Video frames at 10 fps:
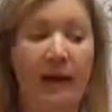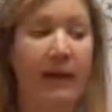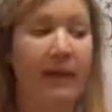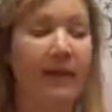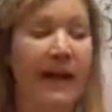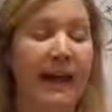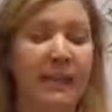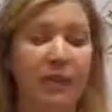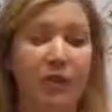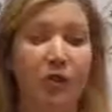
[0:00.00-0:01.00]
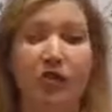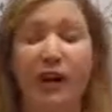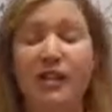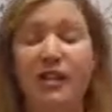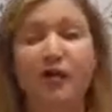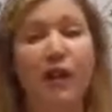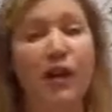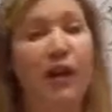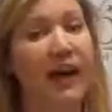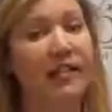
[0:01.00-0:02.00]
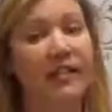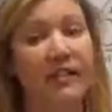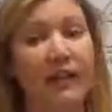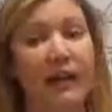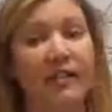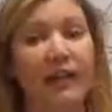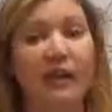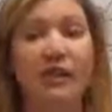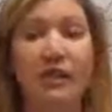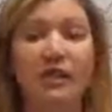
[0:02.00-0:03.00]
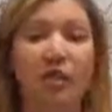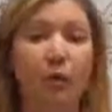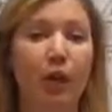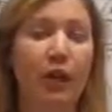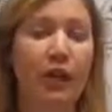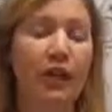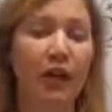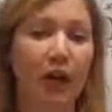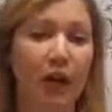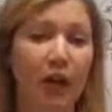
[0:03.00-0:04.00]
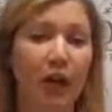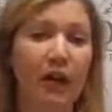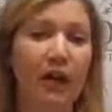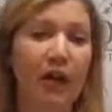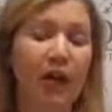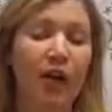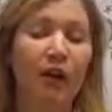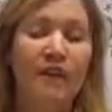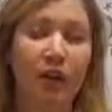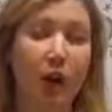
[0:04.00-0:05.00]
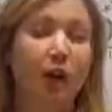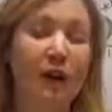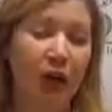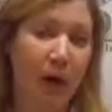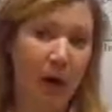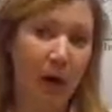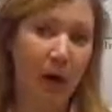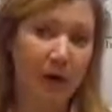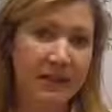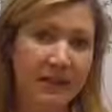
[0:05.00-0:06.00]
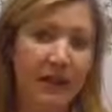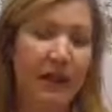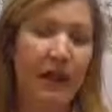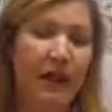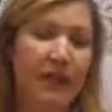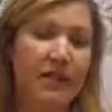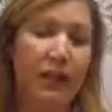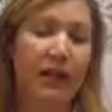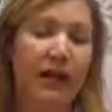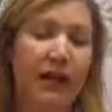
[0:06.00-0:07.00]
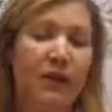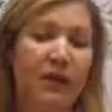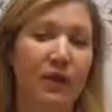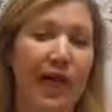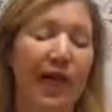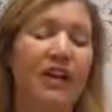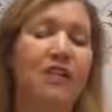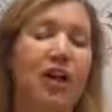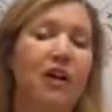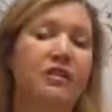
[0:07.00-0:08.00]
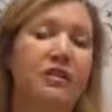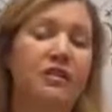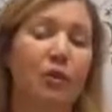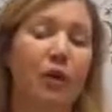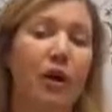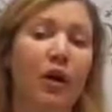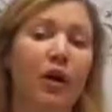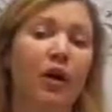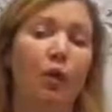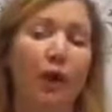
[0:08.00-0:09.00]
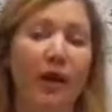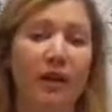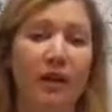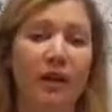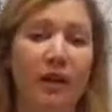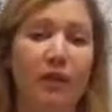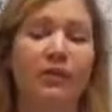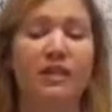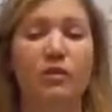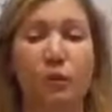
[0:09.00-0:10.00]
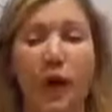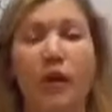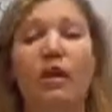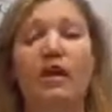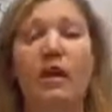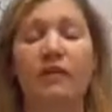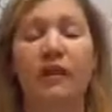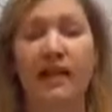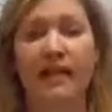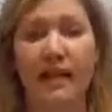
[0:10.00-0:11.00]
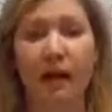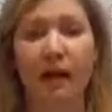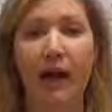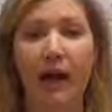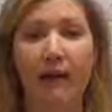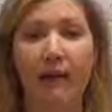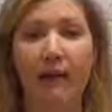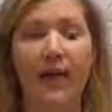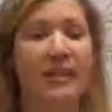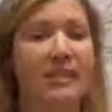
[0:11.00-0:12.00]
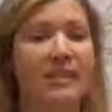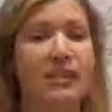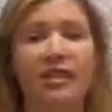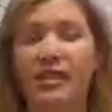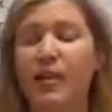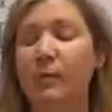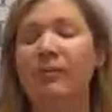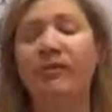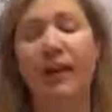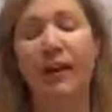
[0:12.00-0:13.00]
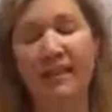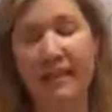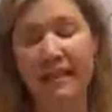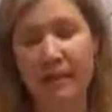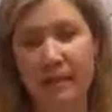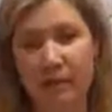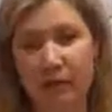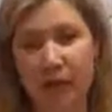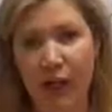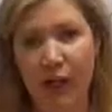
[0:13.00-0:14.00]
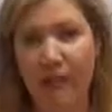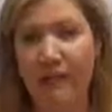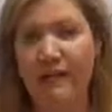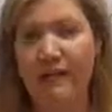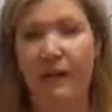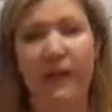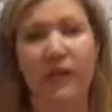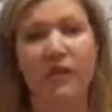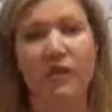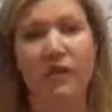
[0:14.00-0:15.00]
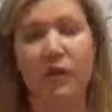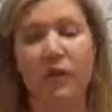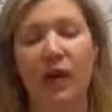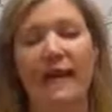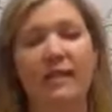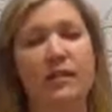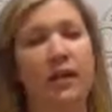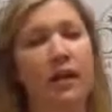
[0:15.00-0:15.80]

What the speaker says: and they can still direct you through your exercise regimen to work on your physical therapy goals. And then also we can do an adjunct to work on your weight loss goals as well via telehealth. And that should still be very successful for you. It's still individualized